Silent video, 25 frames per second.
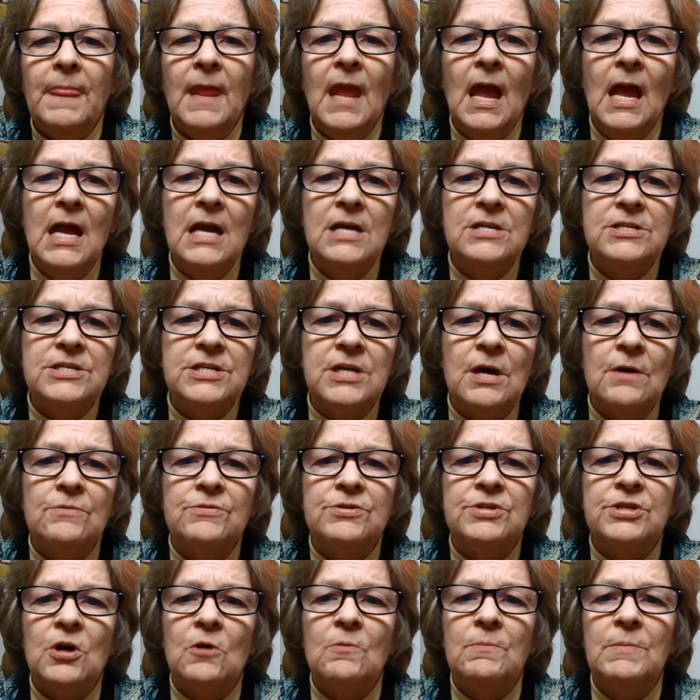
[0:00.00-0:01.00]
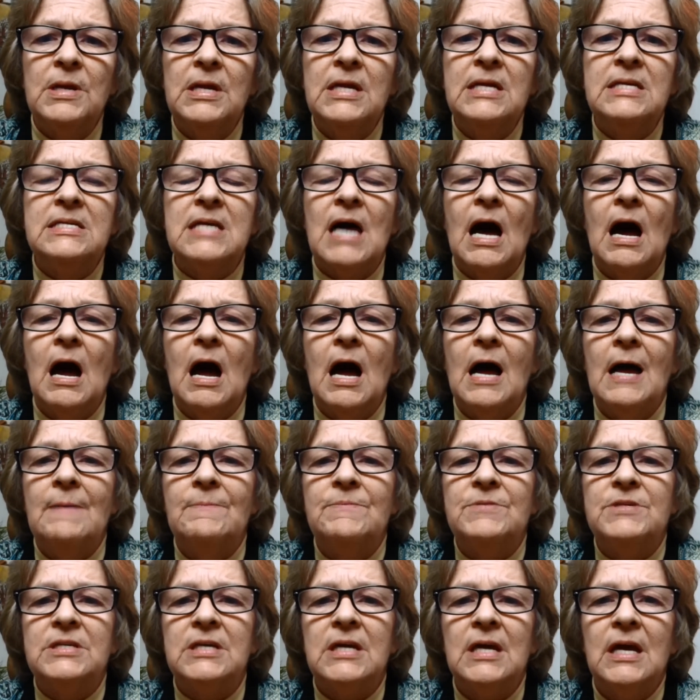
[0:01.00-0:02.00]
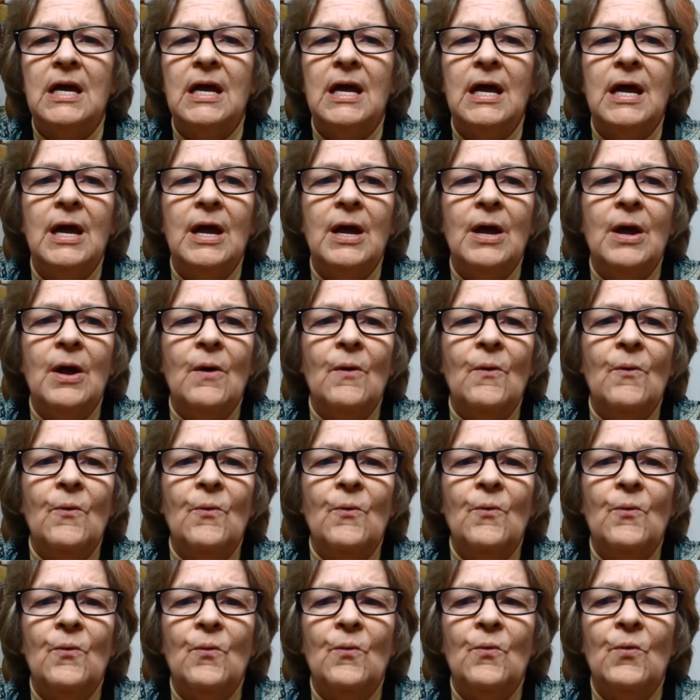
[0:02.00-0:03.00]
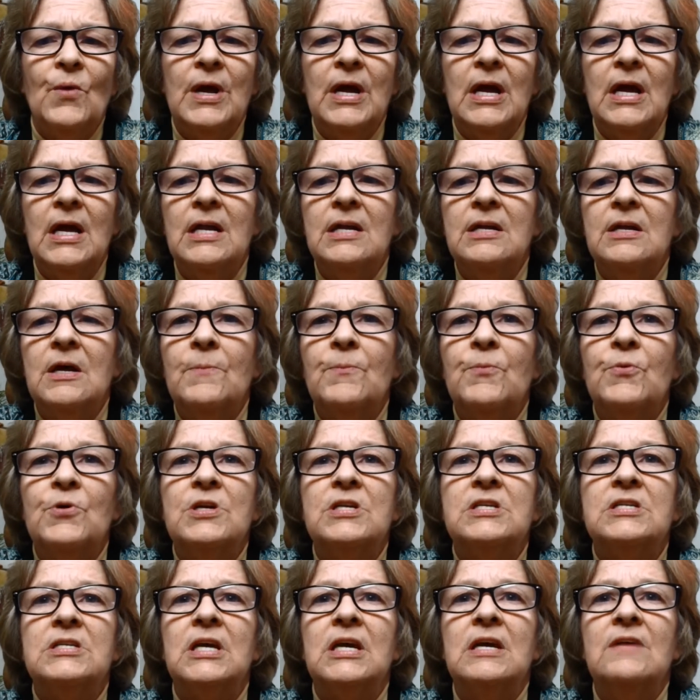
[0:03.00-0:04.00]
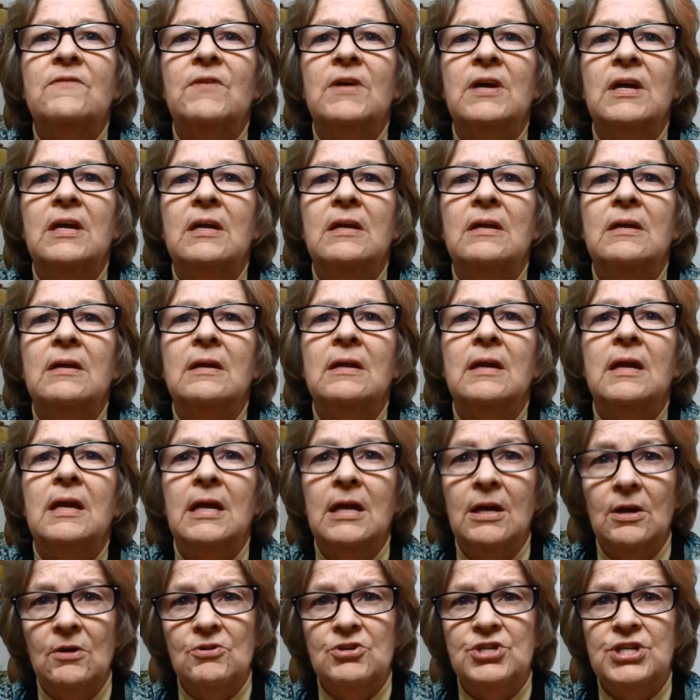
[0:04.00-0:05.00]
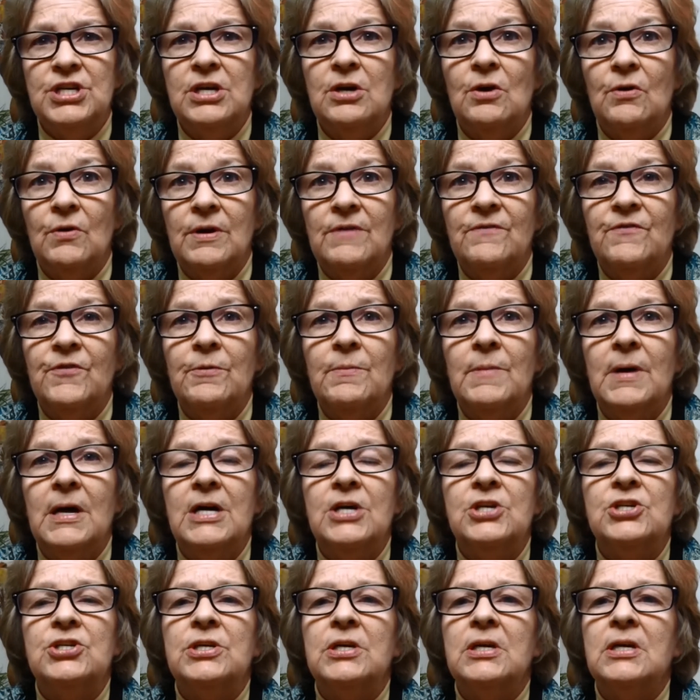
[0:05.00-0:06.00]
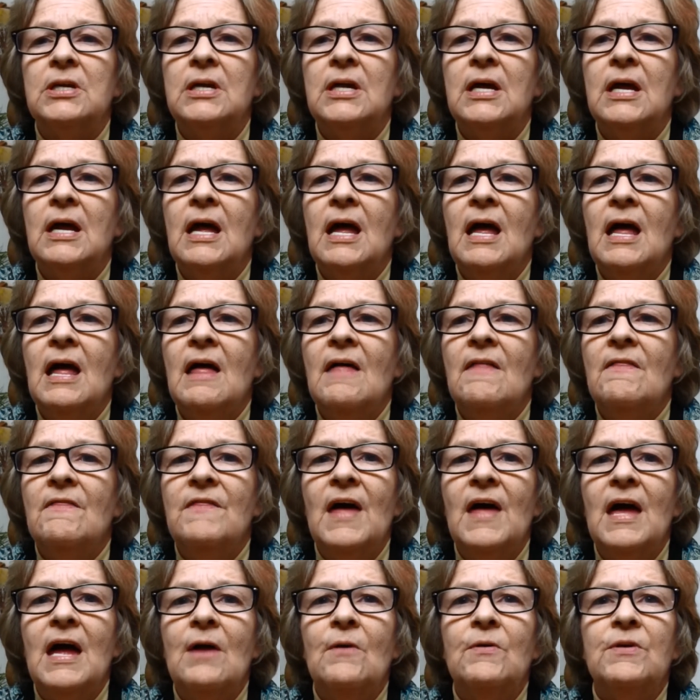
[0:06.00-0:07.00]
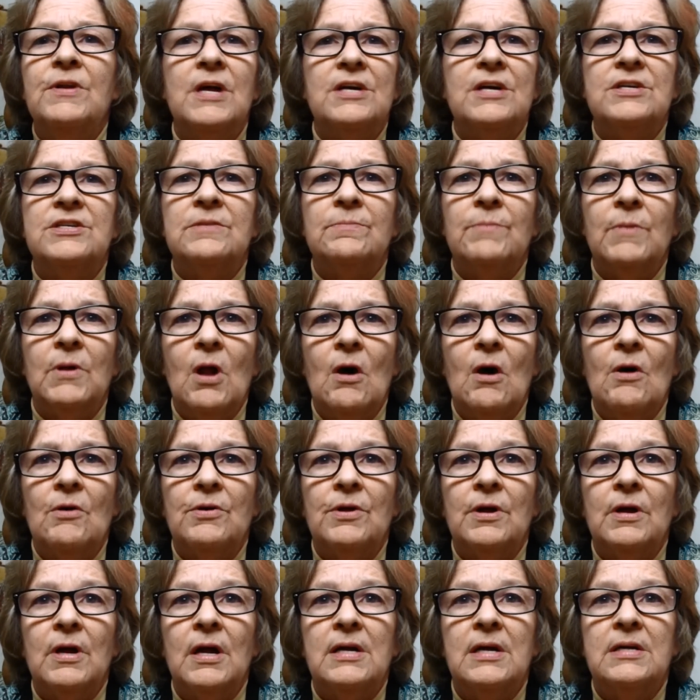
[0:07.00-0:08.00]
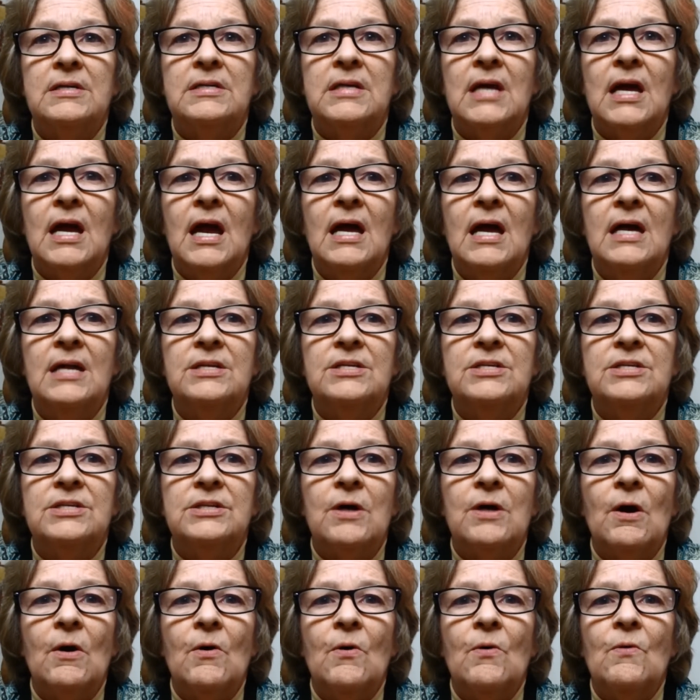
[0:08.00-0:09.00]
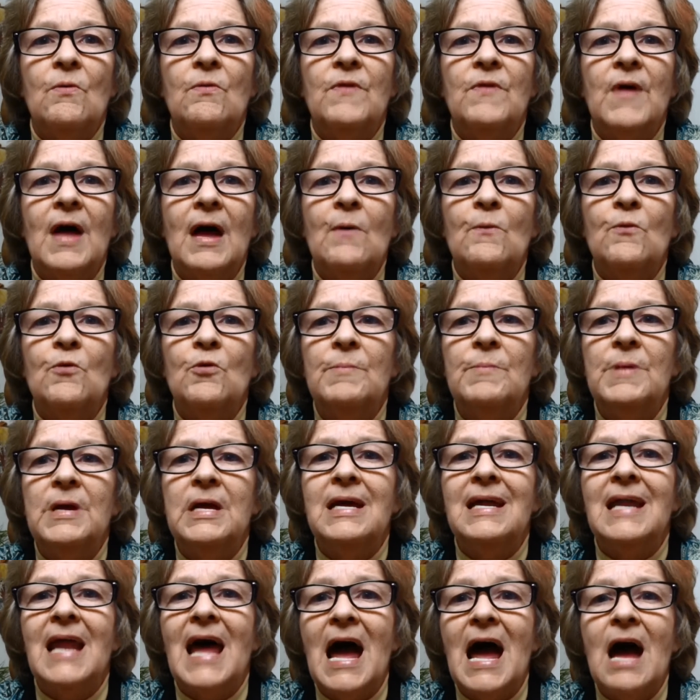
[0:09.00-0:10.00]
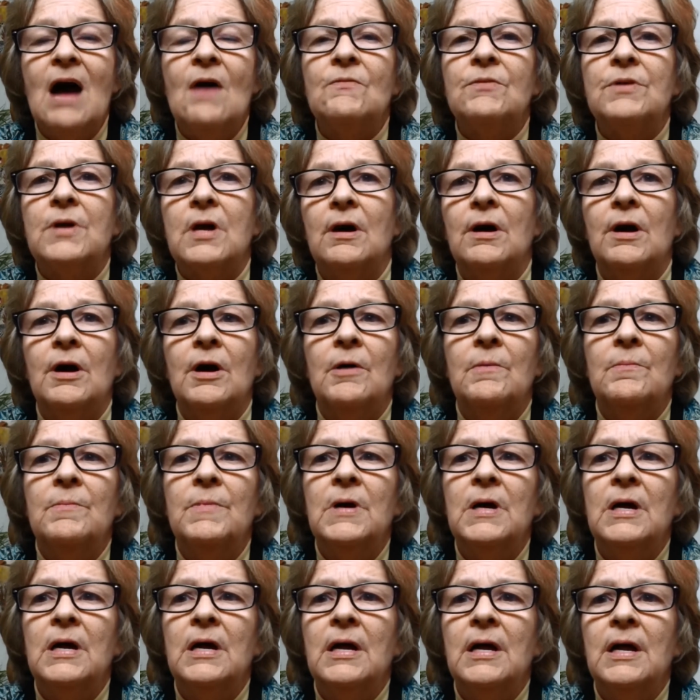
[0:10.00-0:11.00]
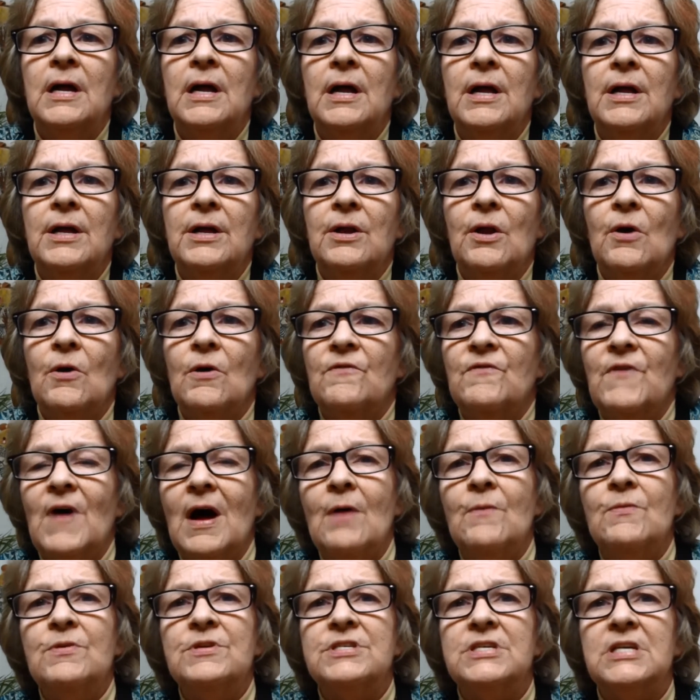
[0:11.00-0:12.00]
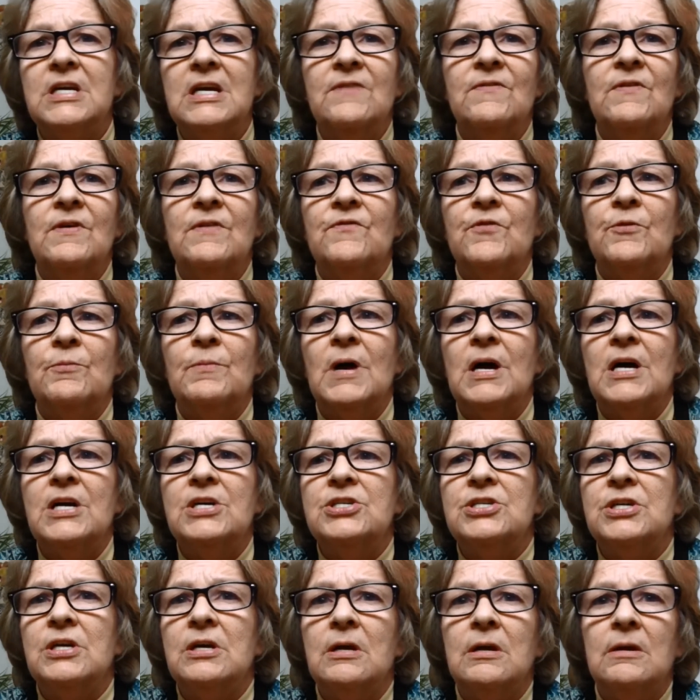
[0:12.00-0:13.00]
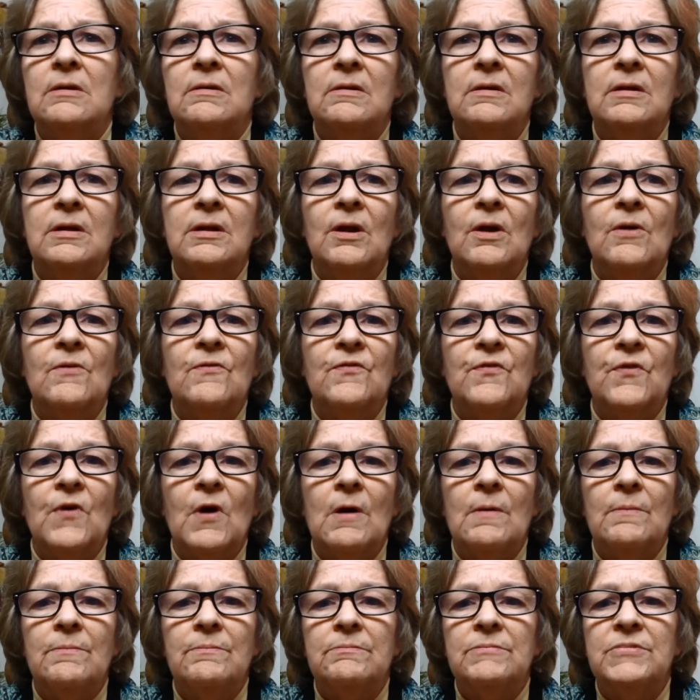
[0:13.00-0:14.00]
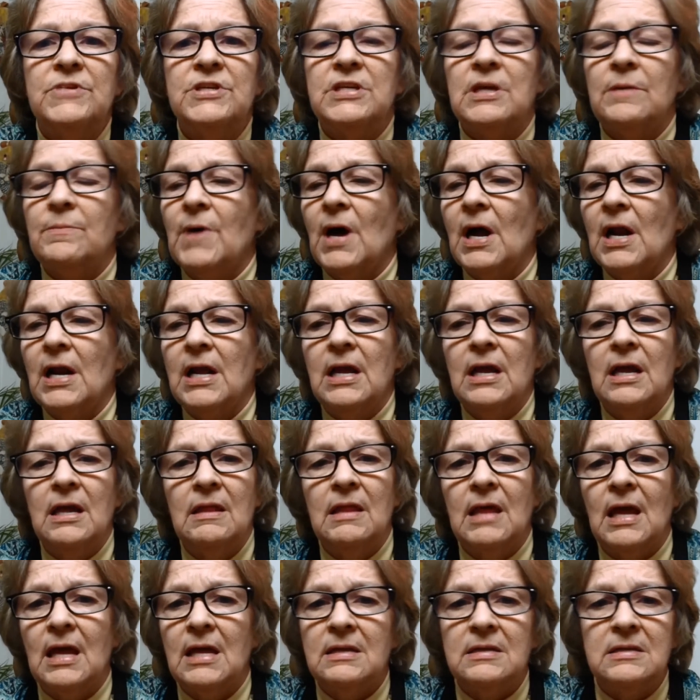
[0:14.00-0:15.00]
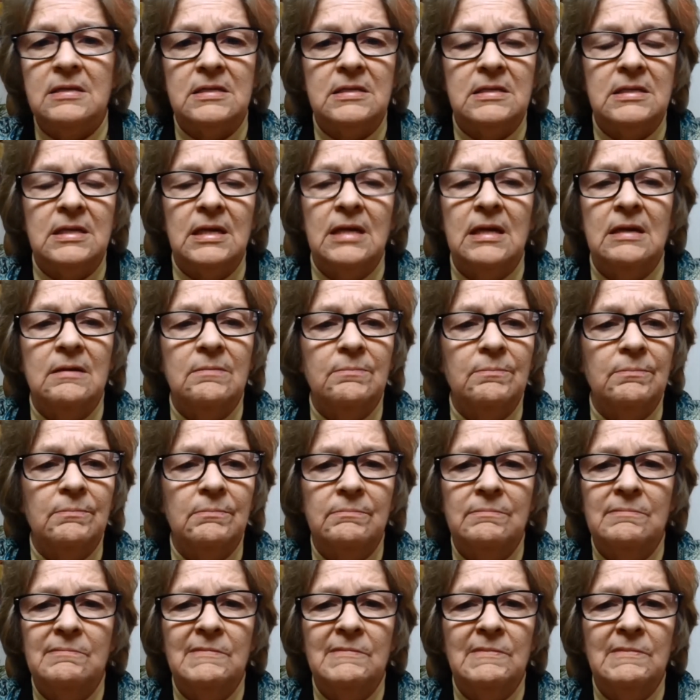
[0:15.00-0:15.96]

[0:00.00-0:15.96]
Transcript: And so many times we end up receiving energy or information that doesn't belong to us. And so that will be an outcome. If I receive information, from somebody that's in